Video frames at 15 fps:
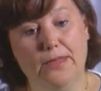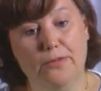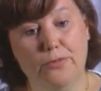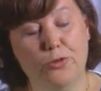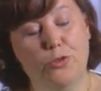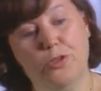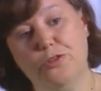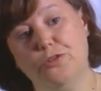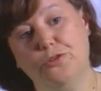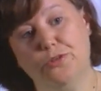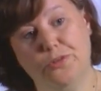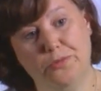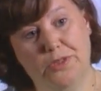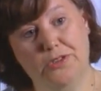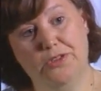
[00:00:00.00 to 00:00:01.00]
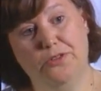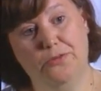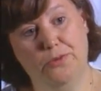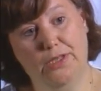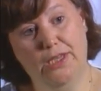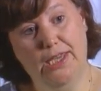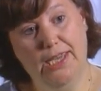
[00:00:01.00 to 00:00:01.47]
we try to do as much as
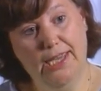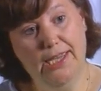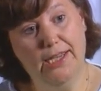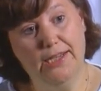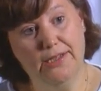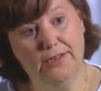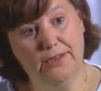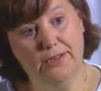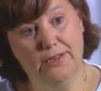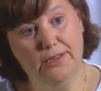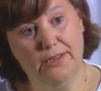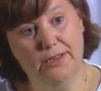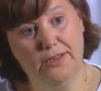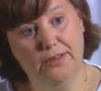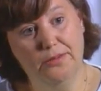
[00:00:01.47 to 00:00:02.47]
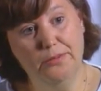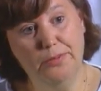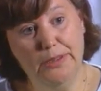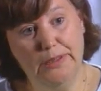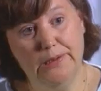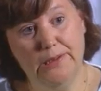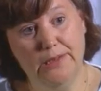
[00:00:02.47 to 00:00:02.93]
we can,
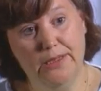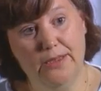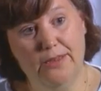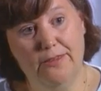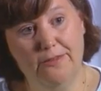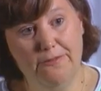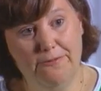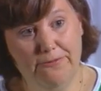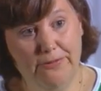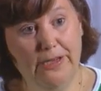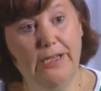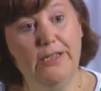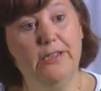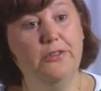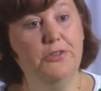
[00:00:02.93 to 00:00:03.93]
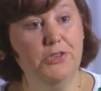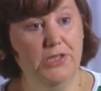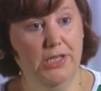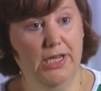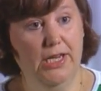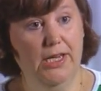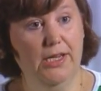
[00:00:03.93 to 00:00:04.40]
but the final
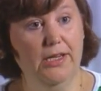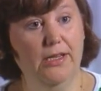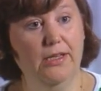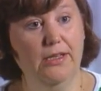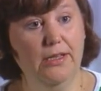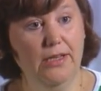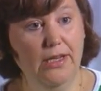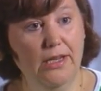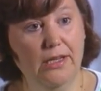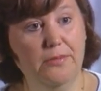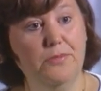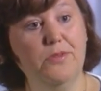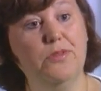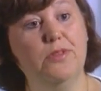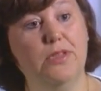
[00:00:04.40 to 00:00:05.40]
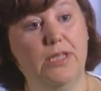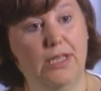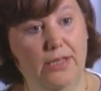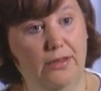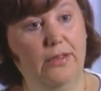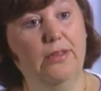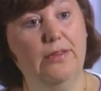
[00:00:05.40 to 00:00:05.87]
check comes
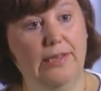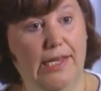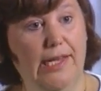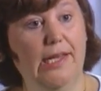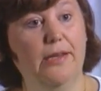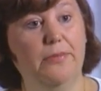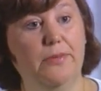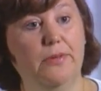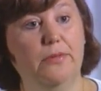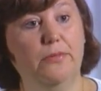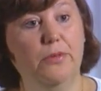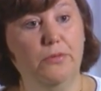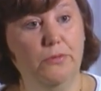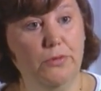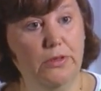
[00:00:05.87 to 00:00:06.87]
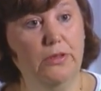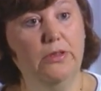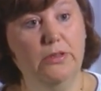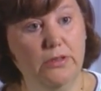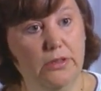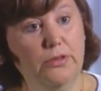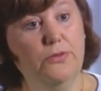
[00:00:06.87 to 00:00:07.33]
in the lab when we
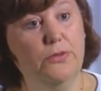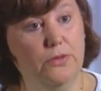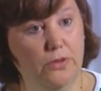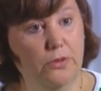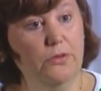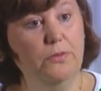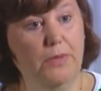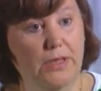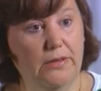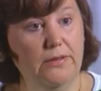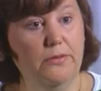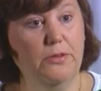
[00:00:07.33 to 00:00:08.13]
look for those pesticides.